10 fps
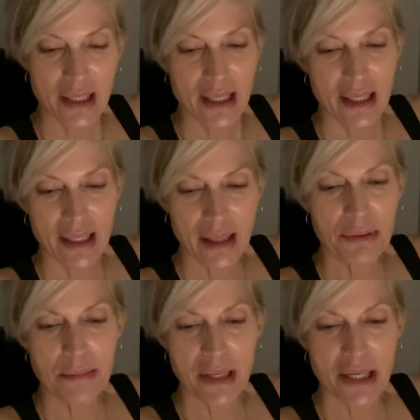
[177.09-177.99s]
And I would
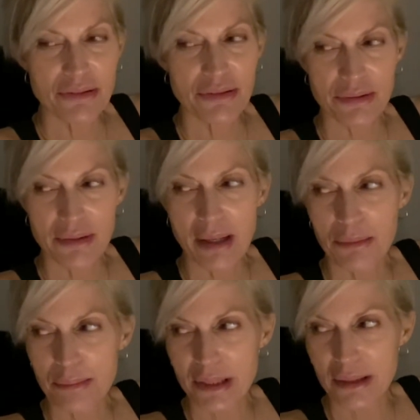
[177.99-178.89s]
imagine that that
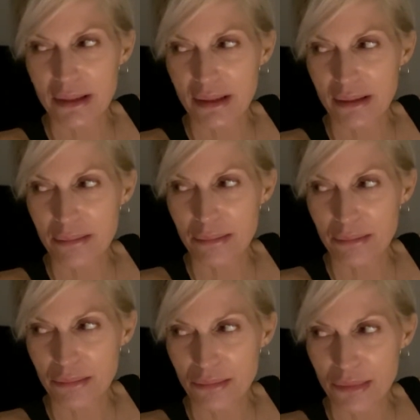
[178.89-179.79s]
would be
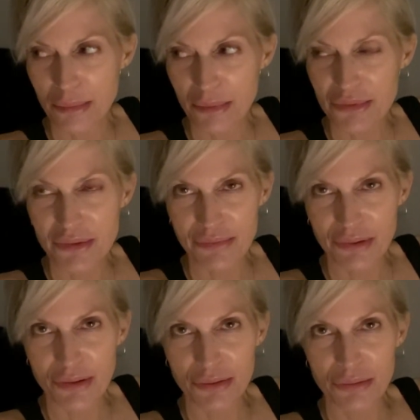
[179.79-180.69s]
the most
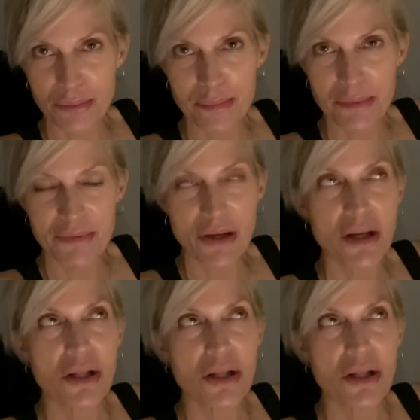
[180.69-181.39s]
difficult group of all